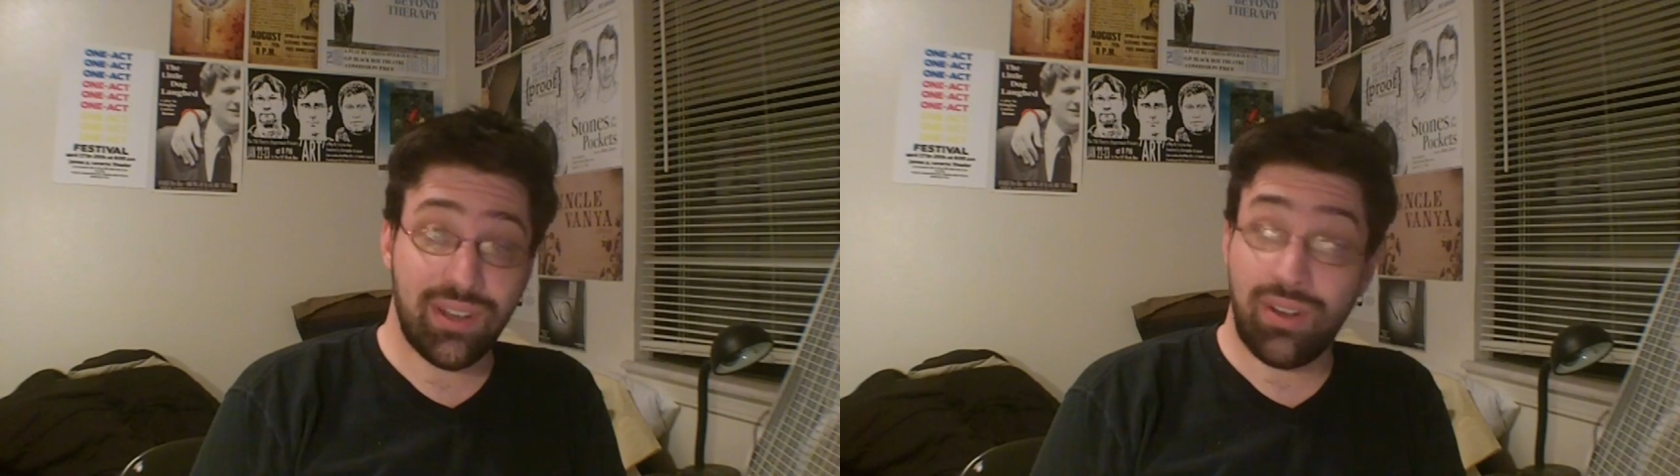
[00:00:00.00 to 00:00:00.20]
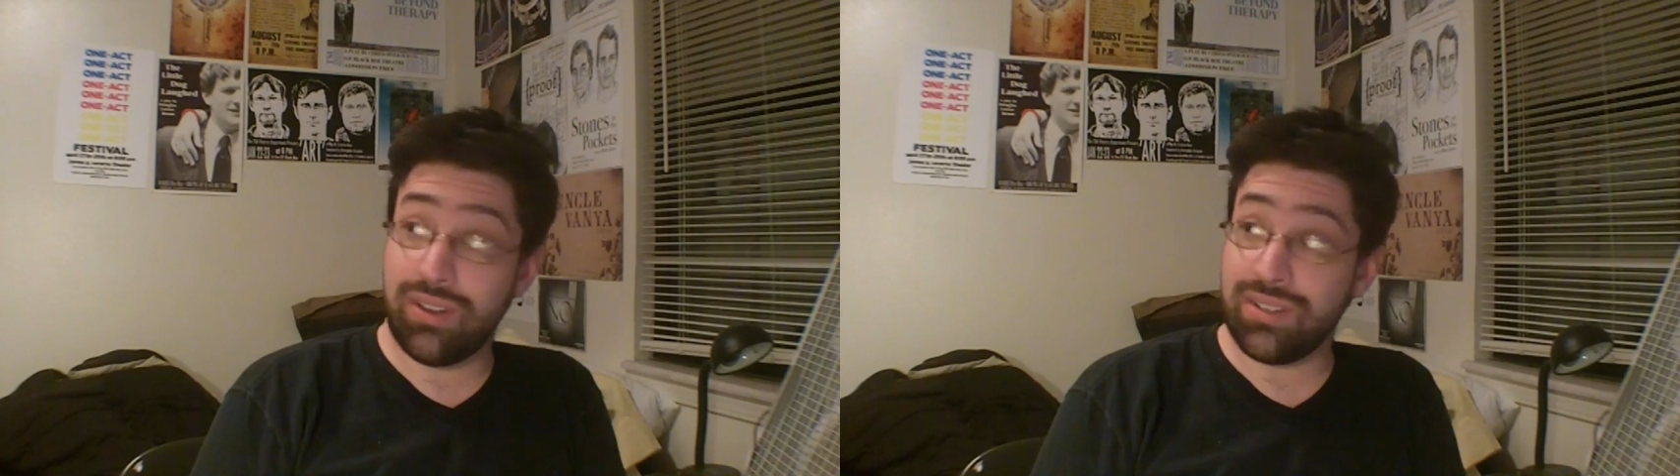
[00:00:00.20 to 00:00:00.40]

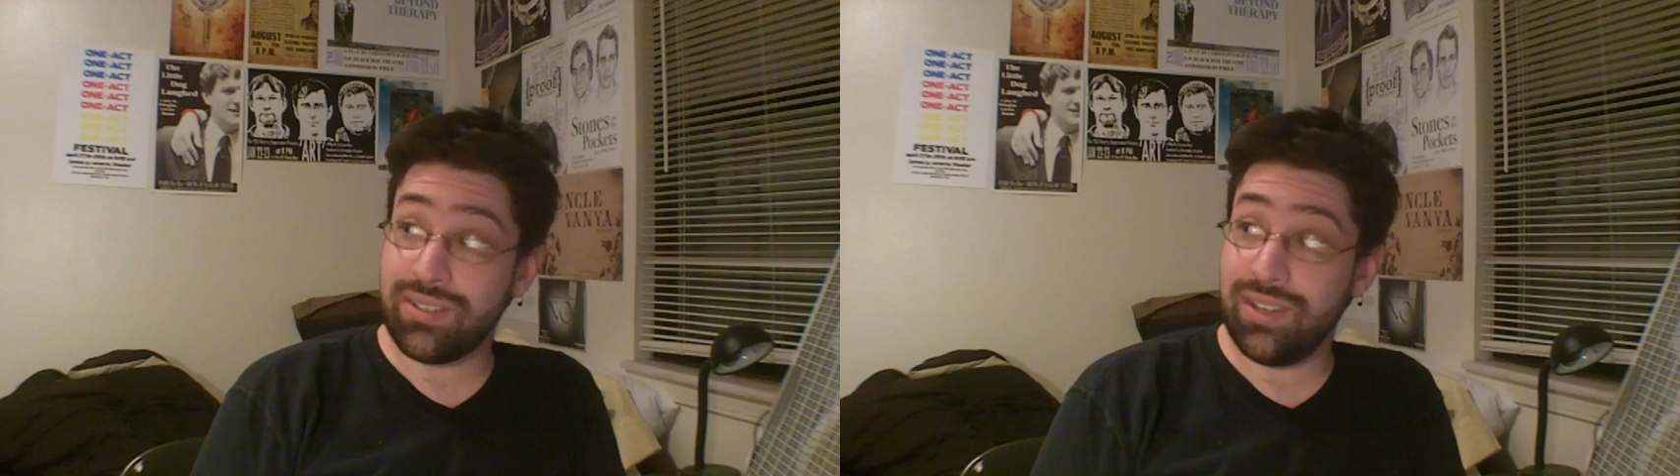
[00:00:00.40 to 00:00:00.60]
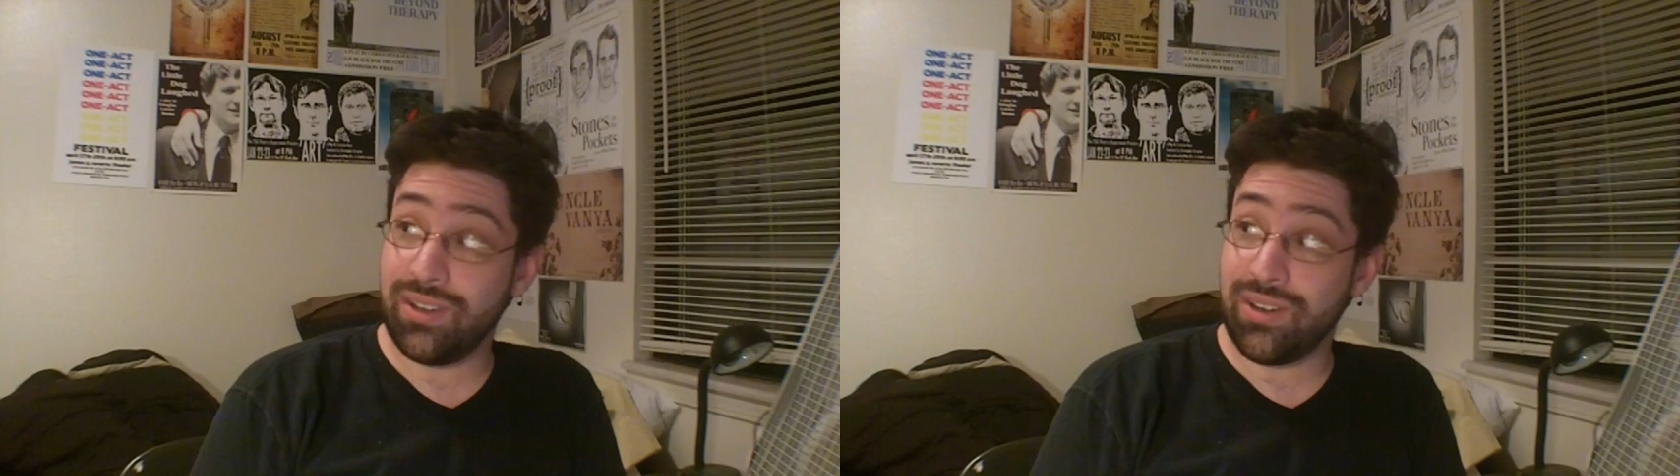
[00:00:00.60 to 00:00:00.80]

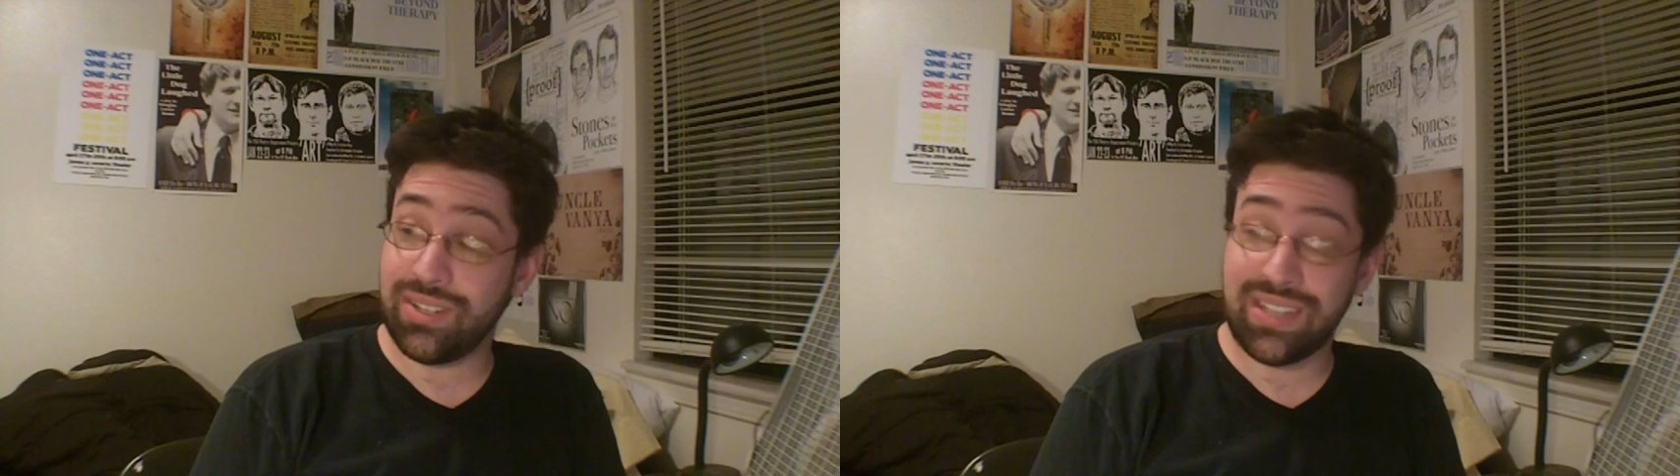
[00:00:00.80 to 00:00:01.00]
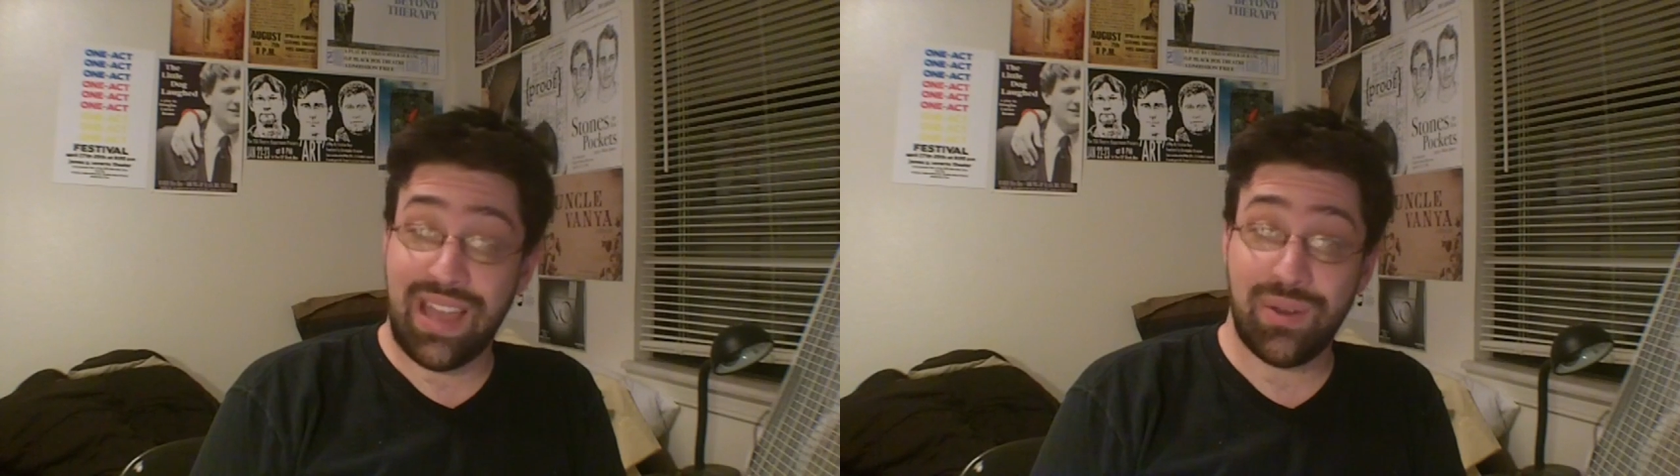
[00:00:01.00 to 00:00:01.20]

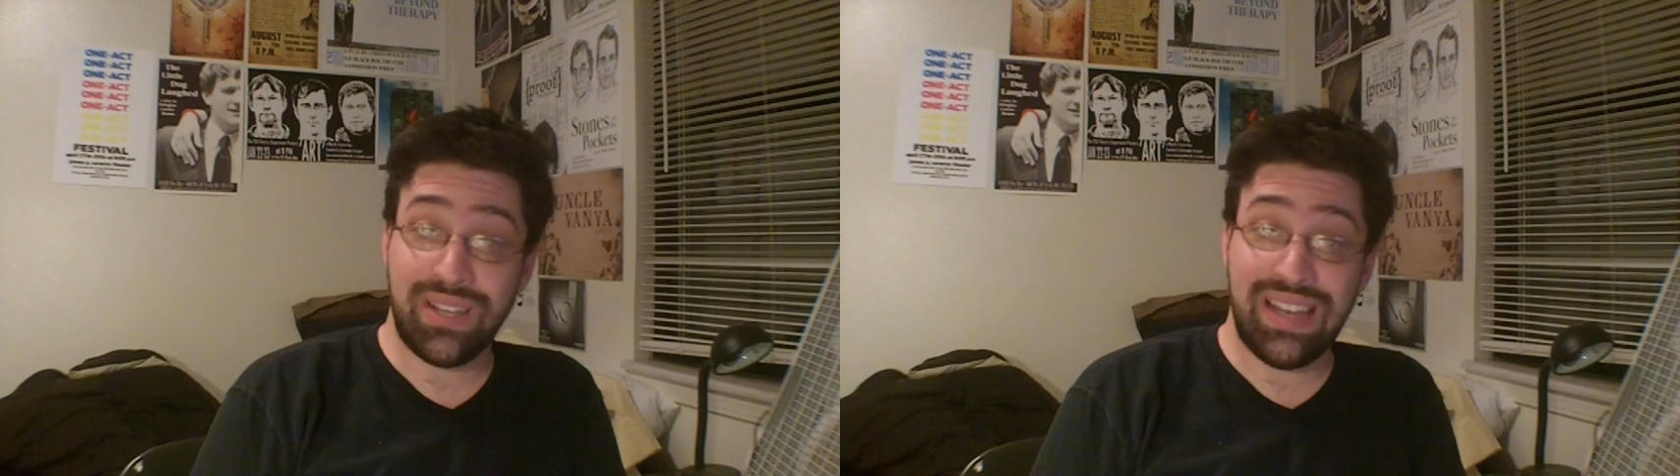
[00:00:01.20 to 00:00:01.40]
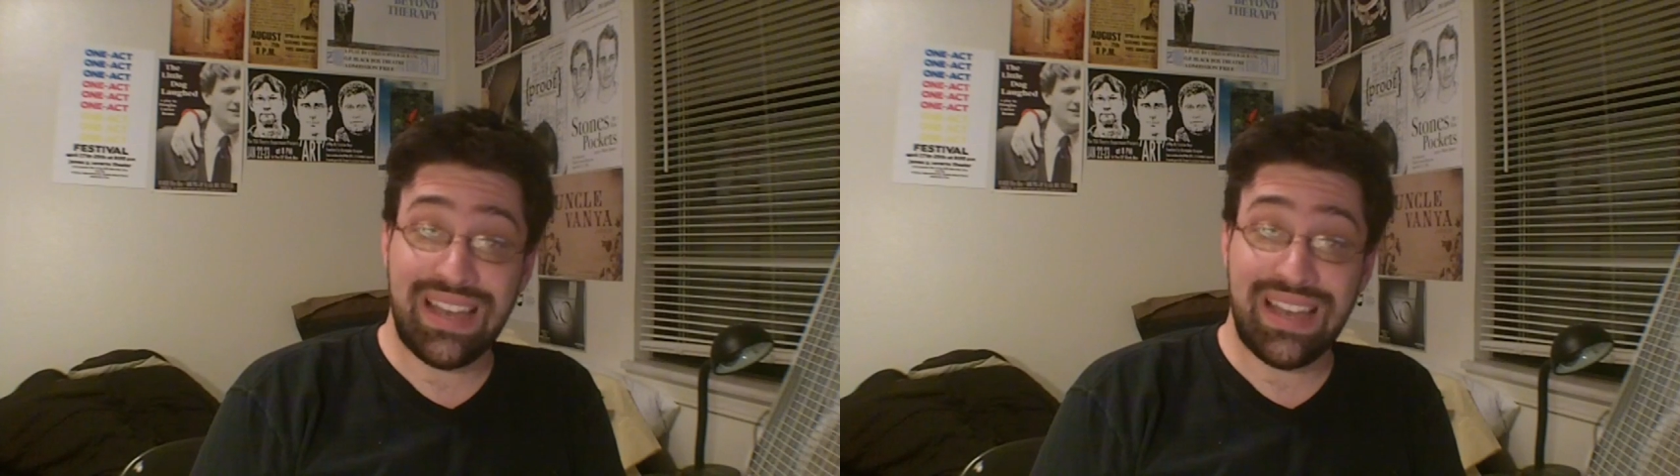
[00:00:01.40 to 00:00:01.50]
across county